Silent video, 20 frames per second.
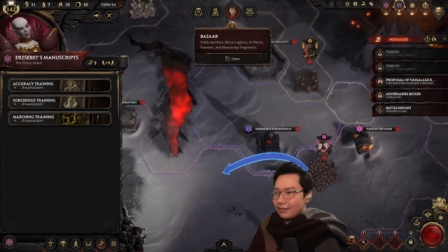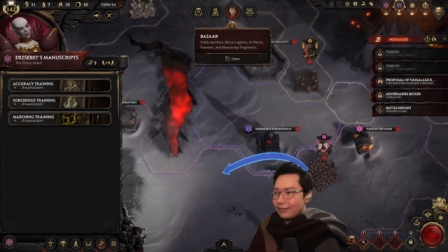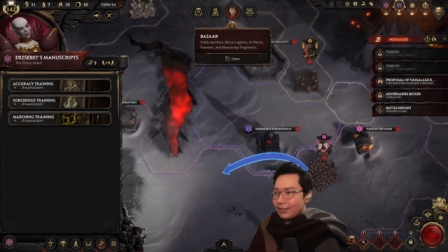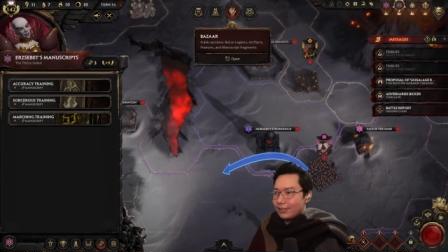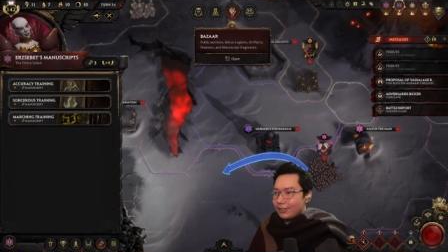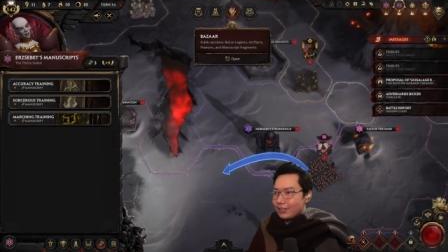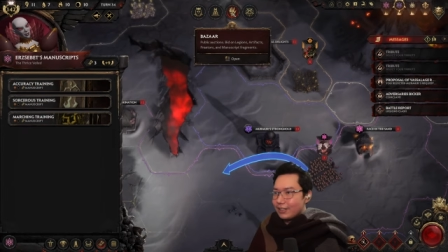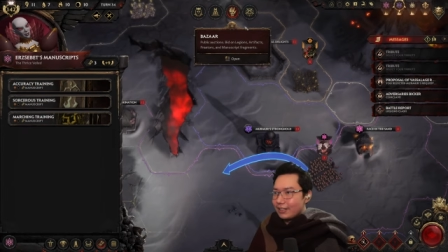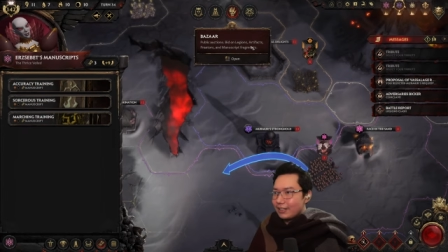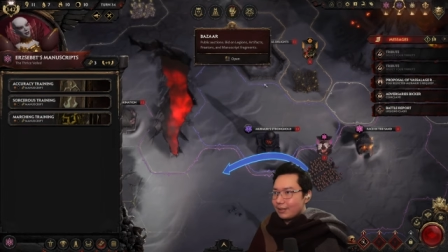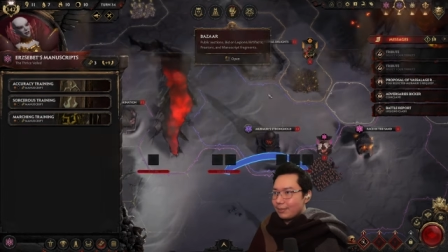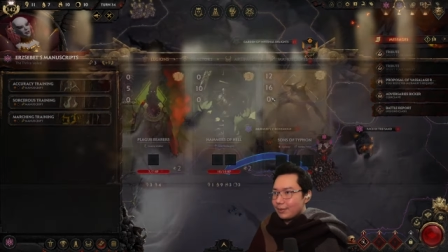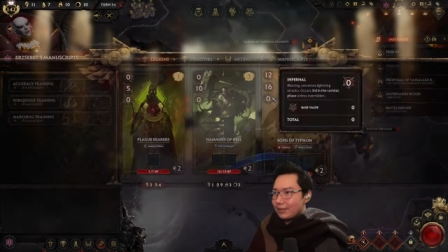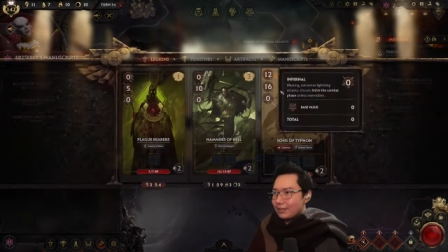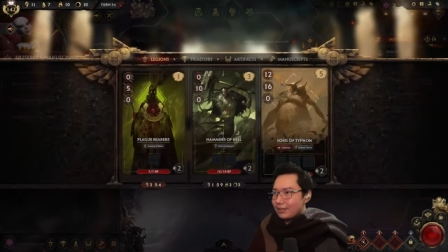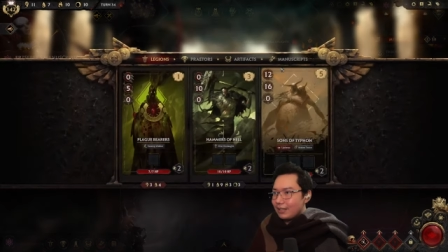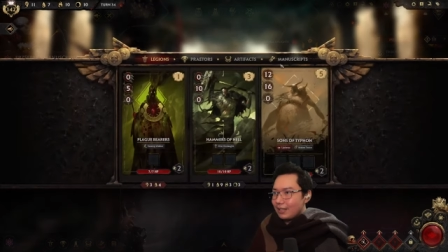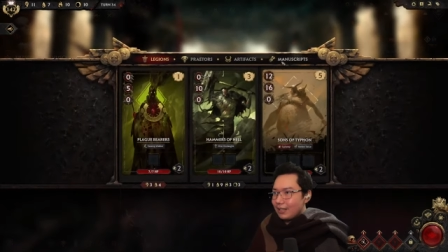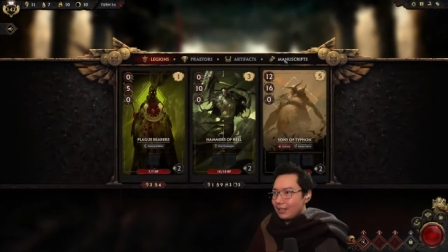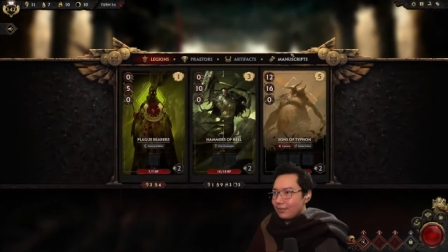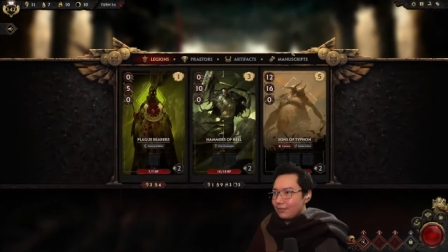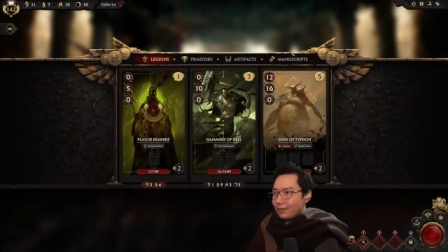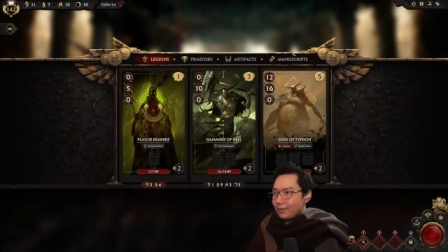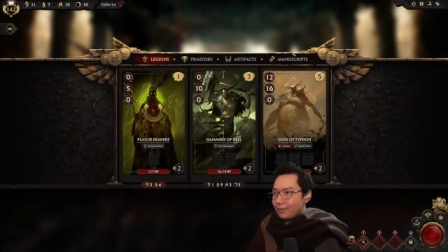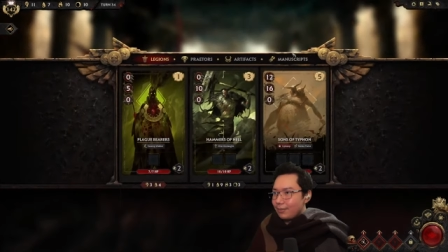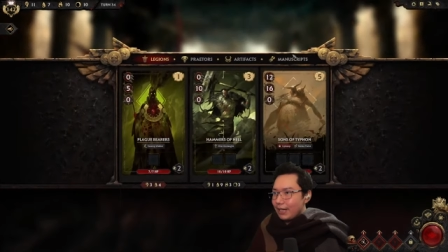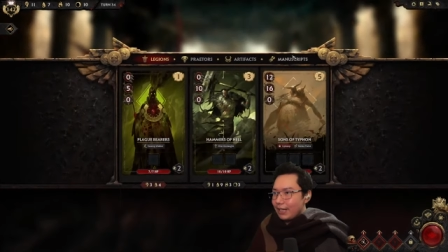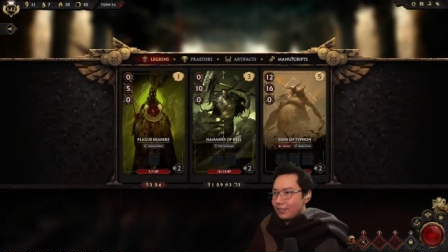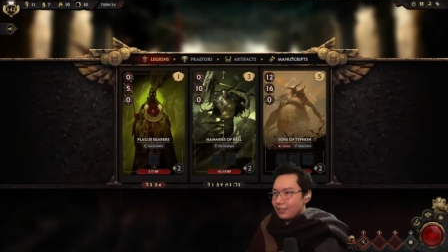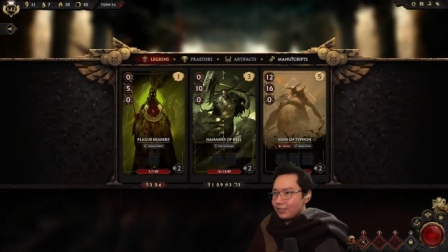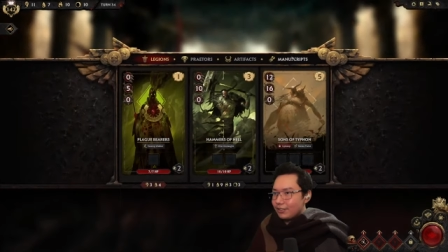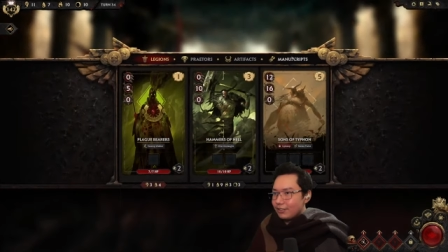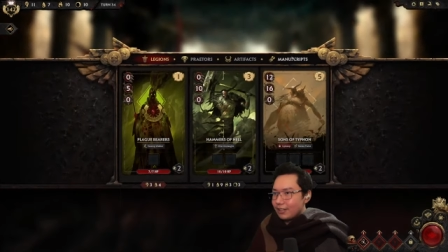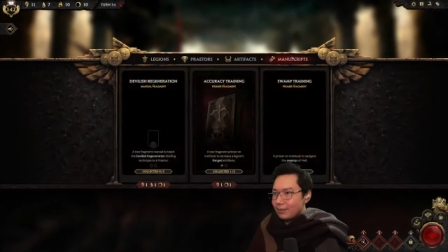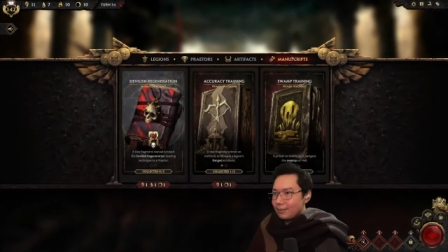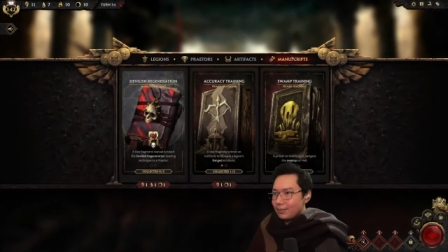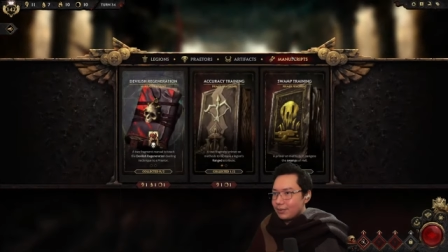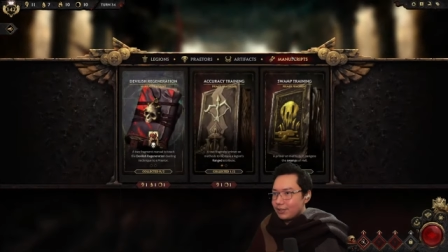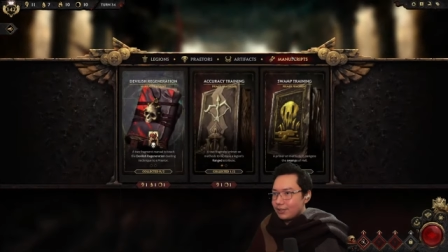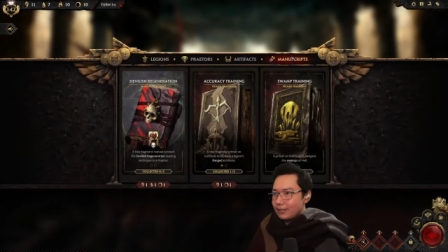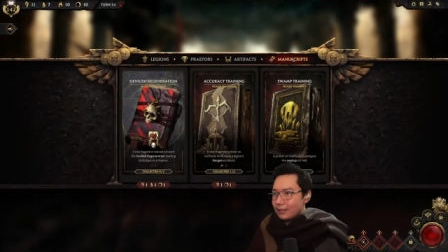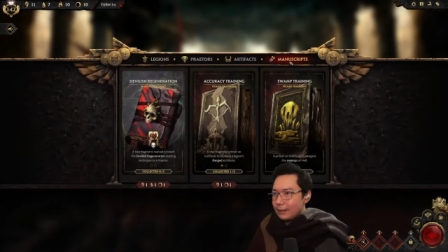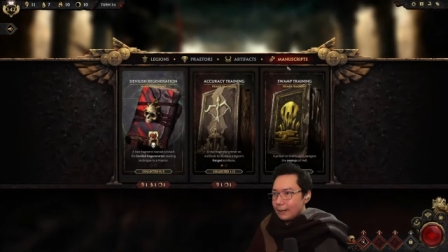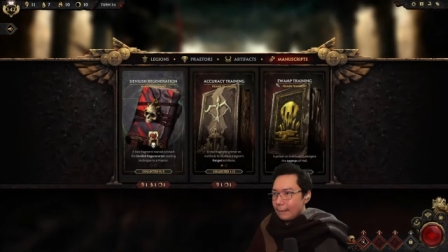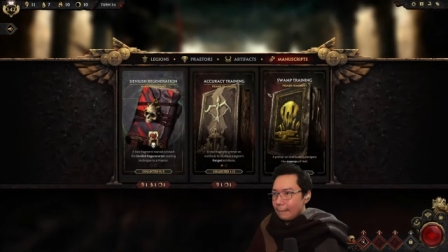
If I check the bazaar for manuscripts.